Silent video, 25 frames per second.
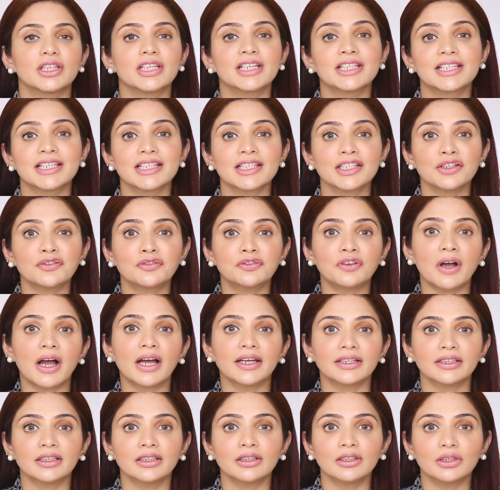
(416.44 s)
this is the
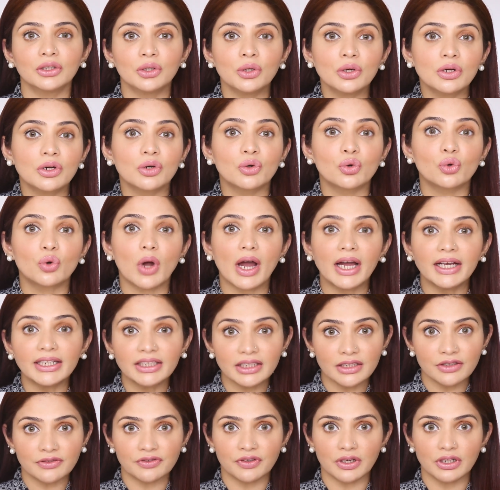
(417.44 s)
final look right
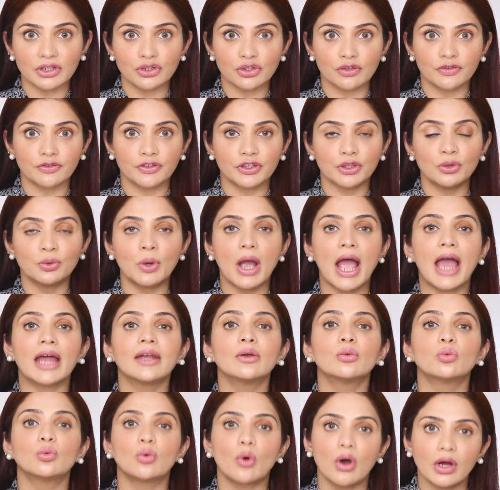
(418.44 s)
in front of you,
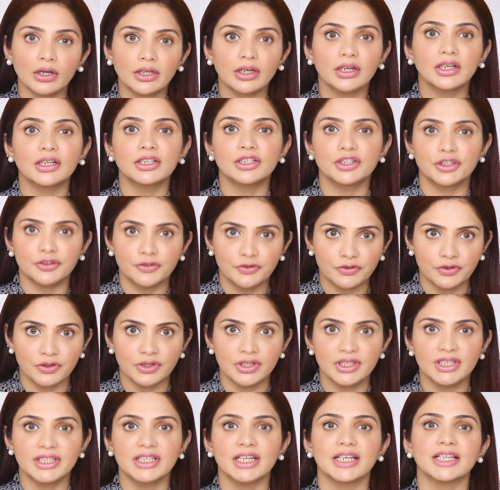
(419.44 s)
and what a
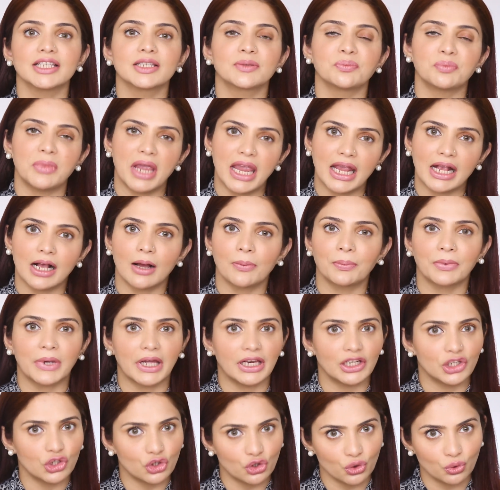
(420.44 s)
difference does makeup
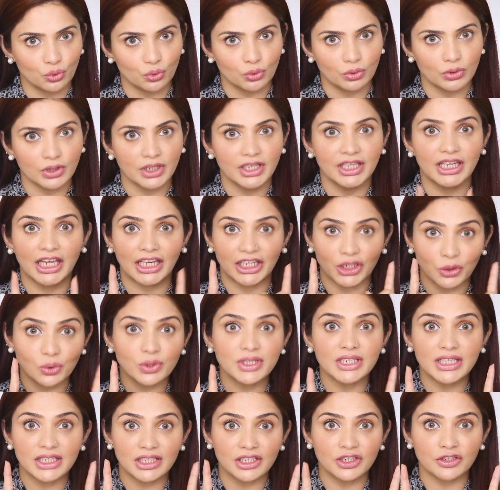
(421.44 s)
can do. Can you
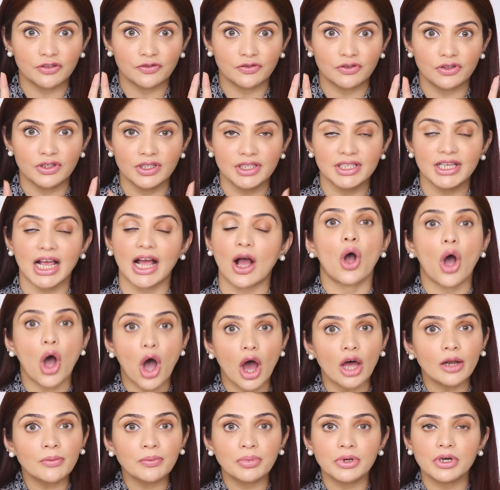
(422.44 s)
see the difference?
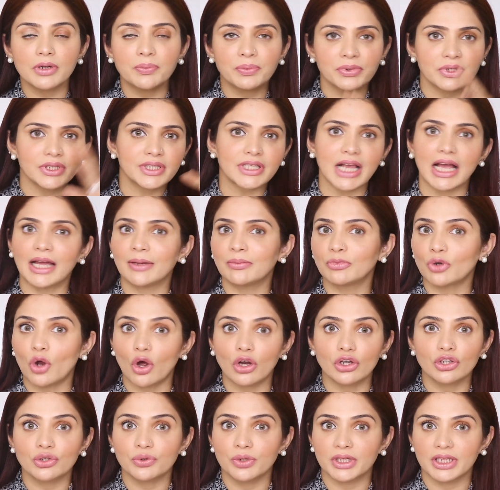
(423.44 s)
On purpose, I'm
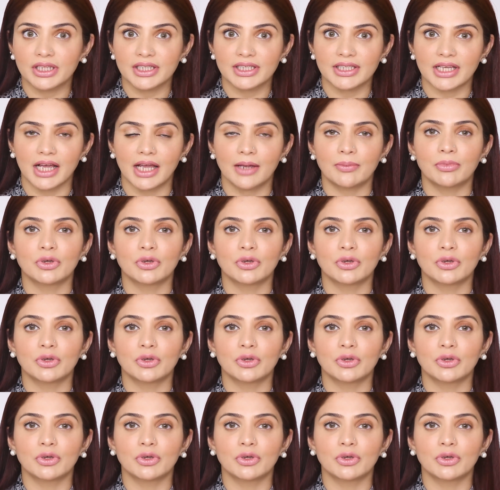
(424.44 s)
not doing this eye